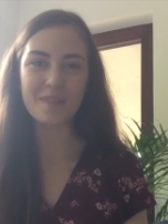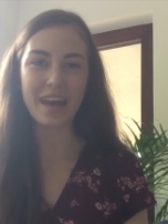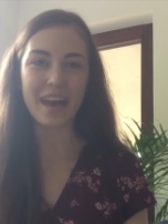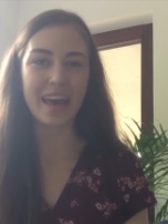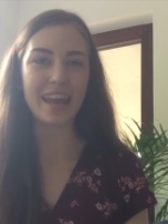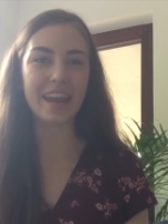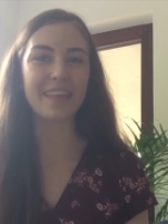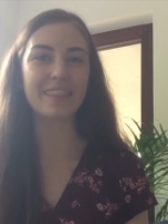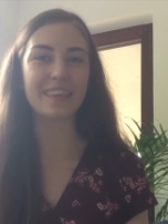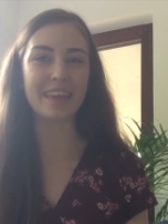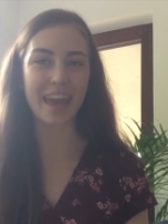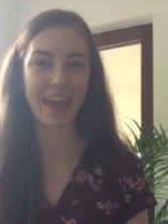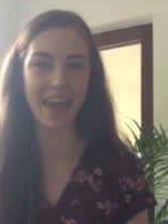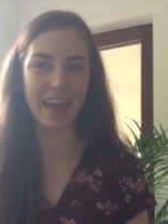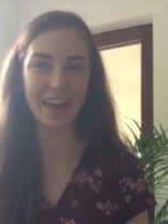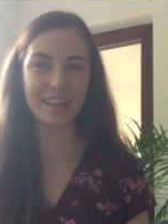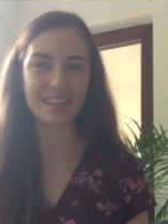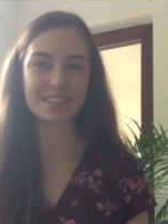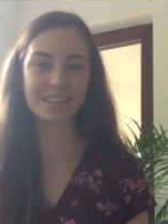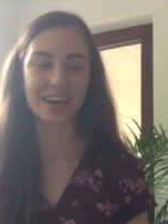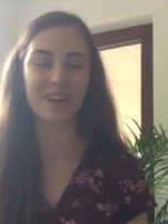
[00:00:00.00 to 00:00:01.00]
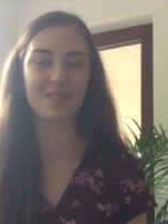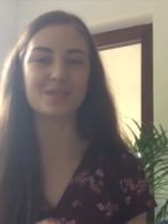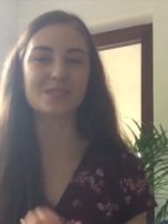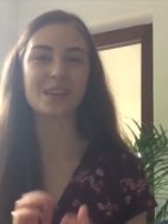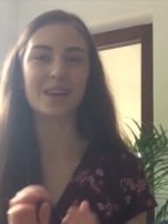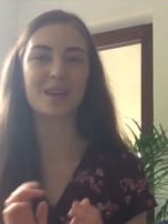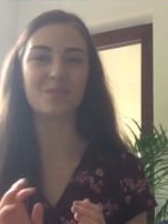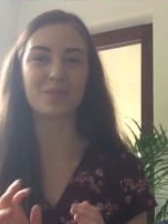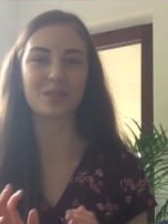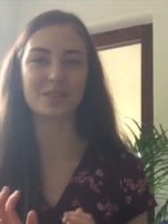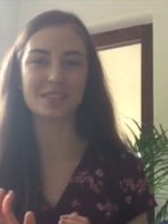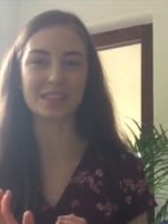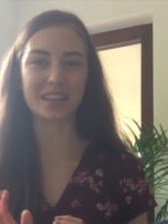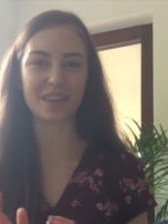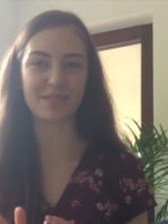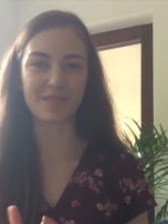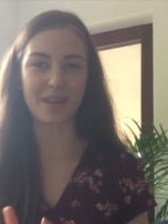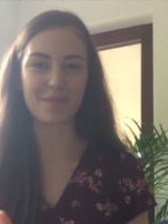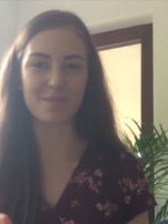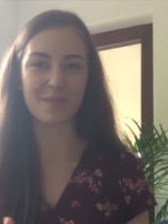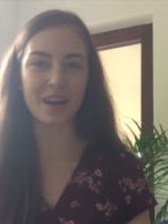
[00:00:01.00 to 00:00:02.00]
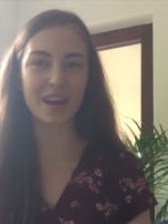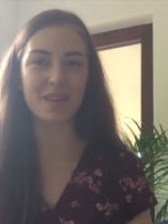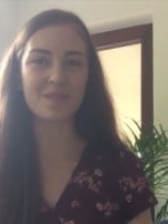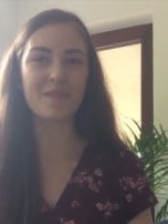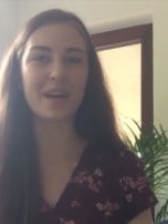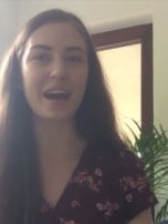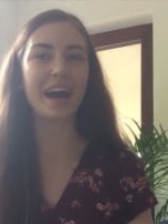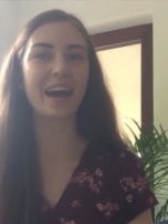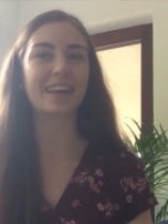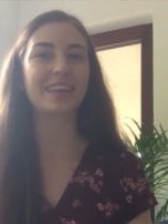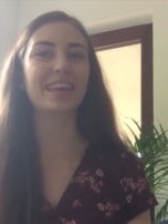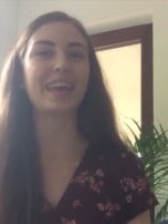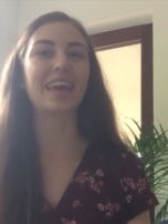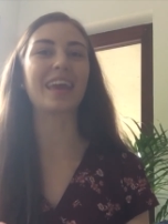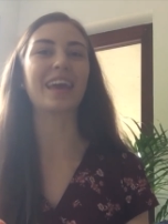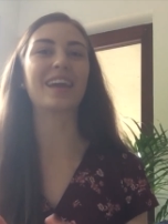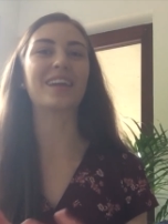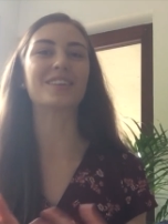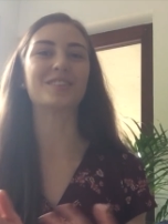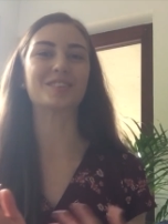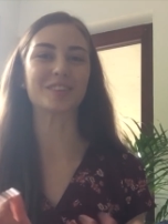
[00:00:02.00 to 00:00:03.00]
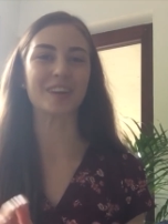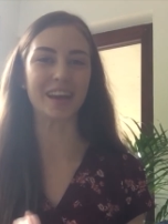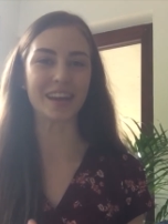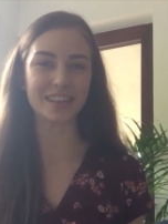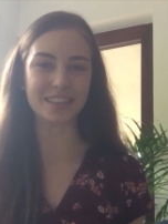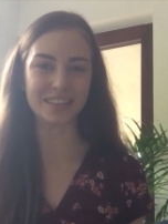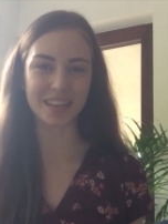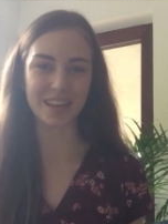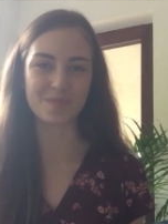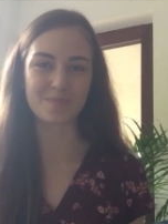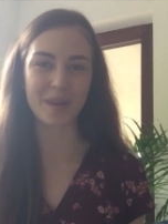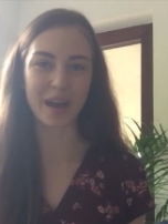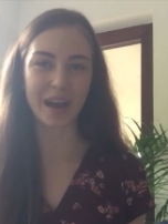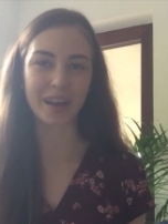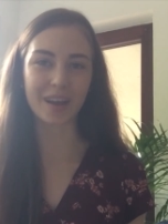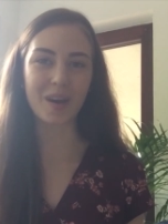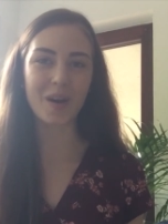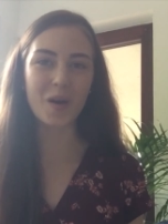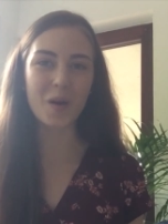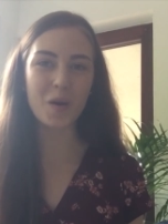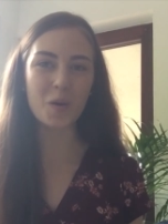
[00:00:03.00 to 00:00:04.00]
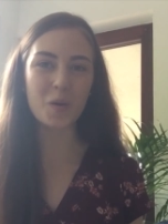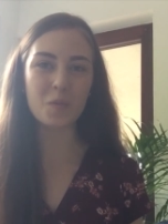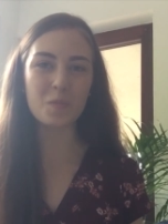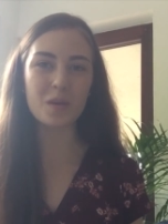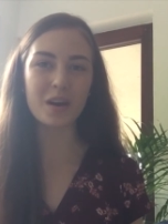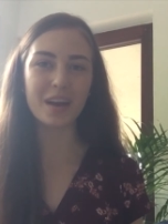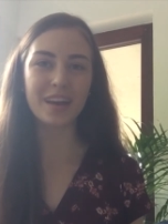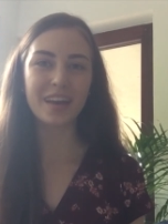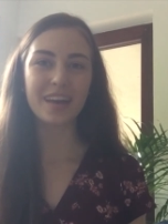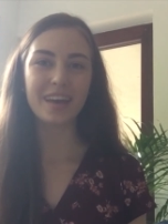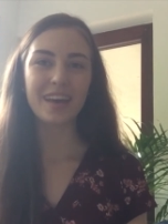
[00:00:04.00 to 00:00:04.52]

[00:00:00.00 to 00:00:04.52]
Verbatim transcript: And at the end, I was able to get my money back and a train to get back home.